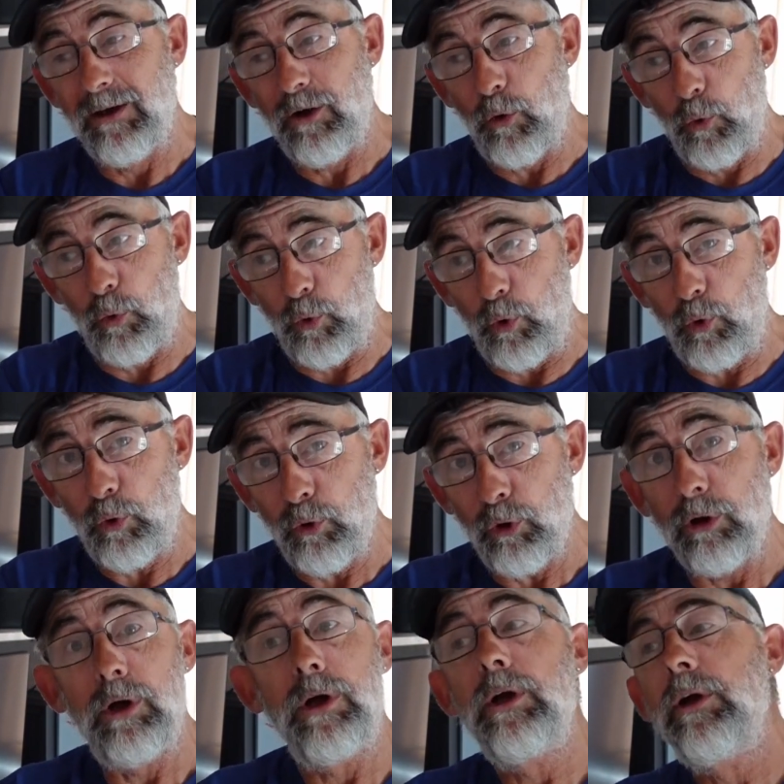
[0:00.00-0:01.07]
or
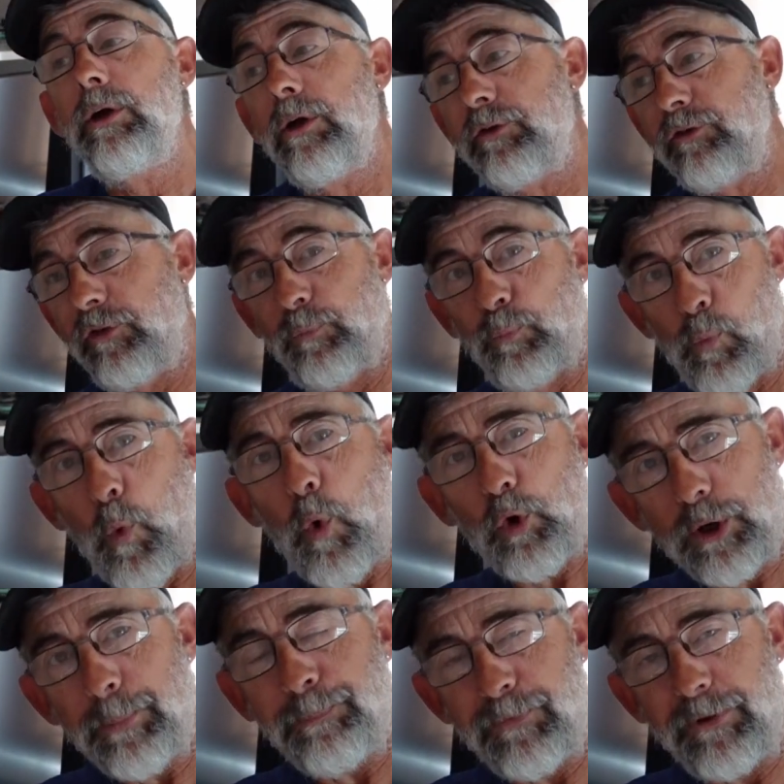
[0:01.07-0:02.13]
just walk
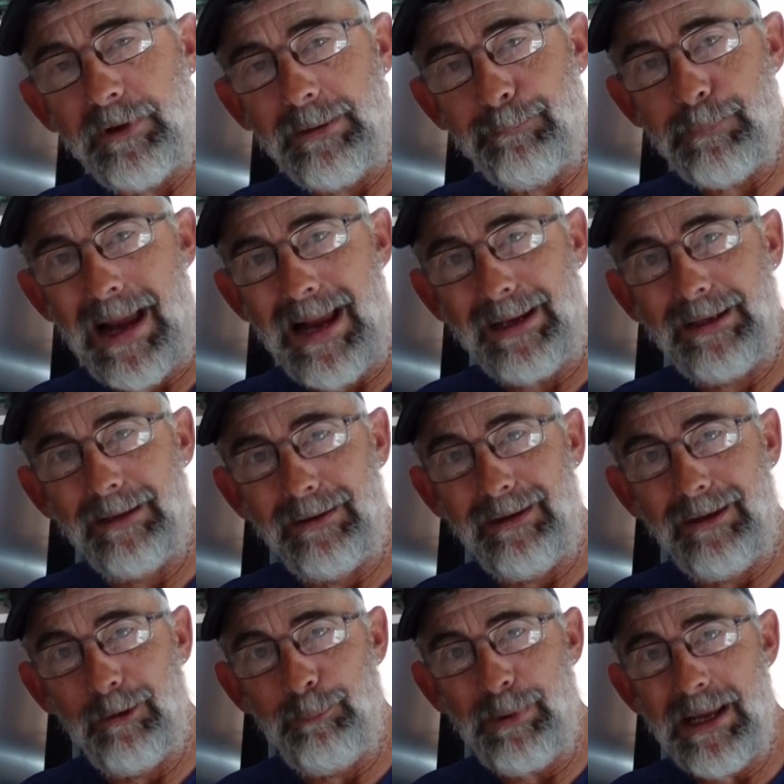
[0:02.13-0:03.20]
up the bank a
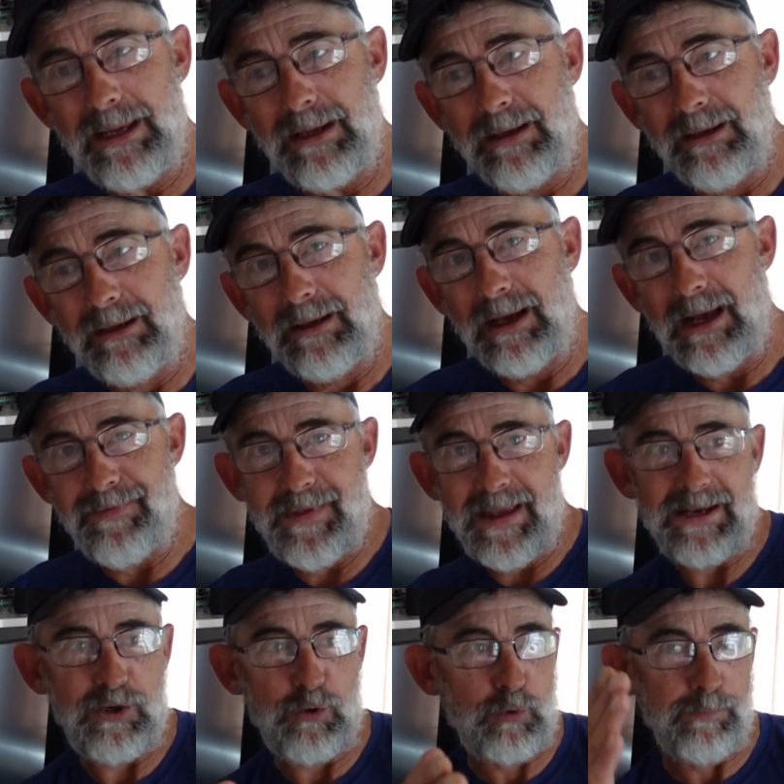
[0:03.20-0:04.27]
little bit, and
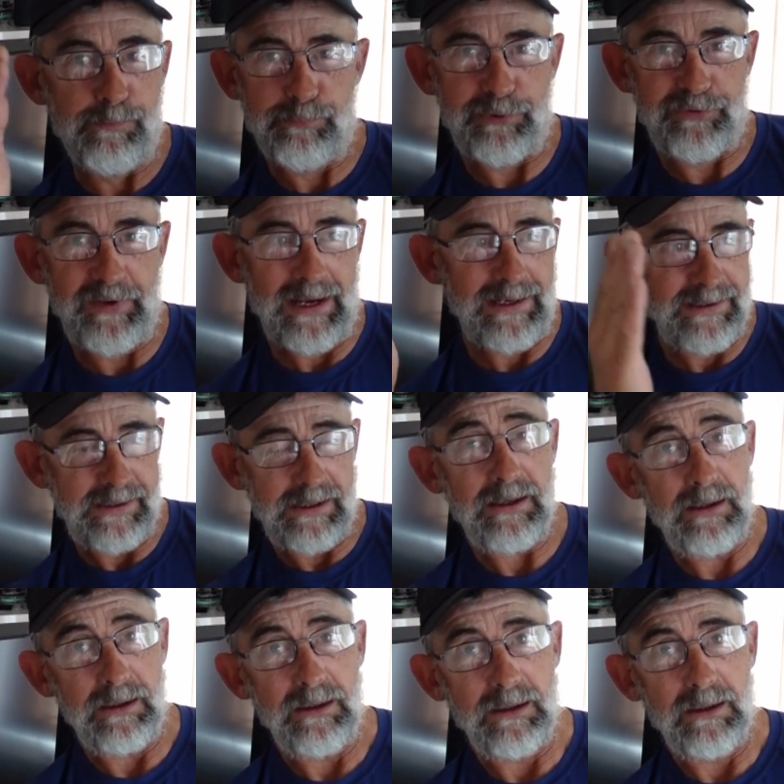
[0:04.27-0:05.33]
then you can present
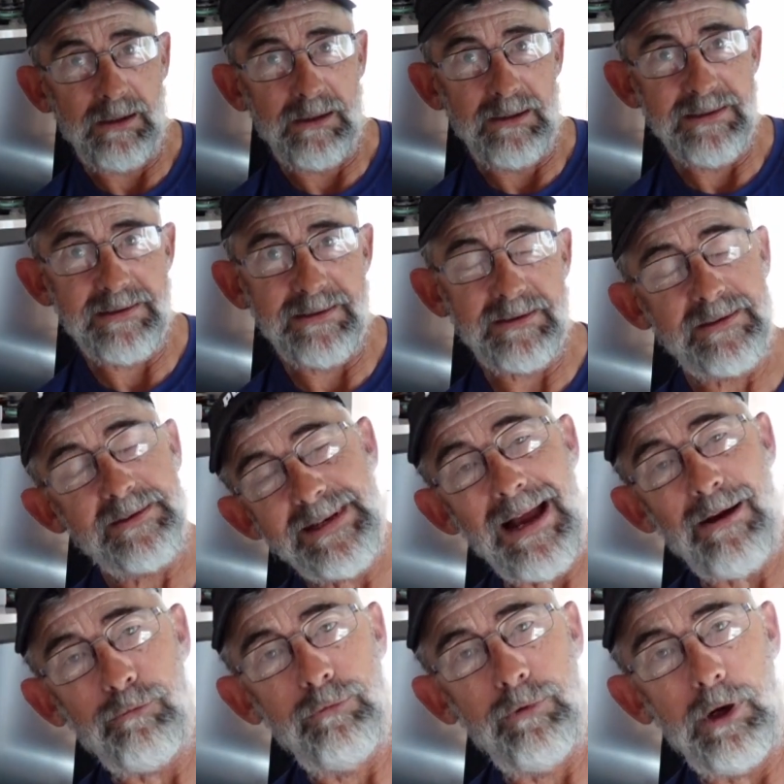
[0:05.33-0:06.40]
it
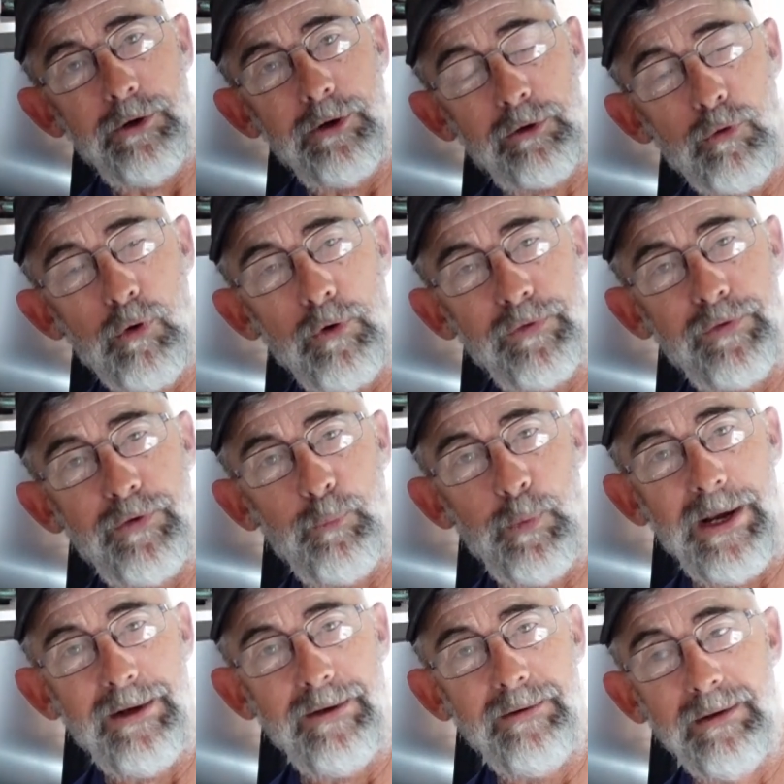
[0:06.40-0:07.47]
down and across the
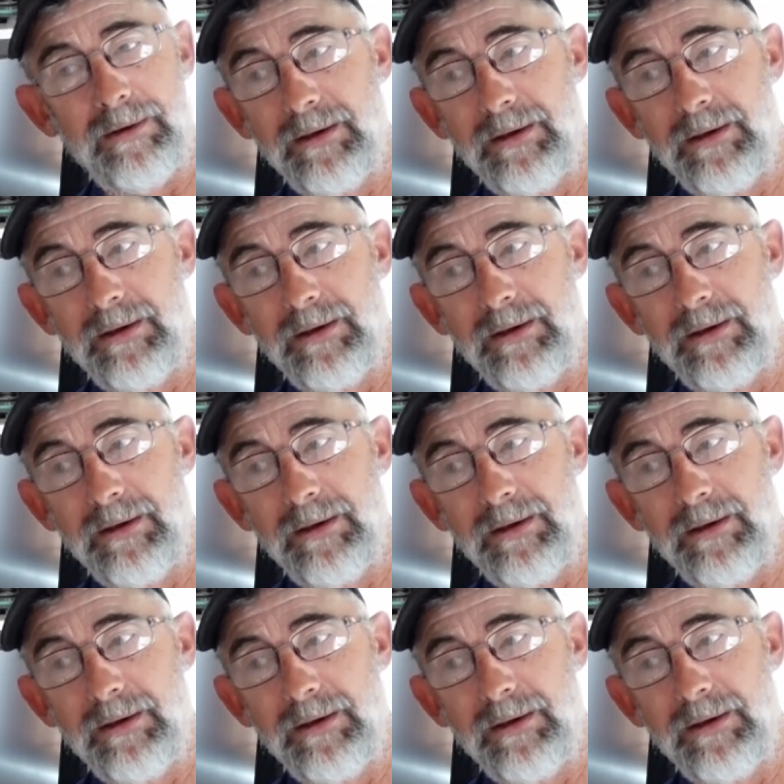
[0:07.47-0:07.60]
wind.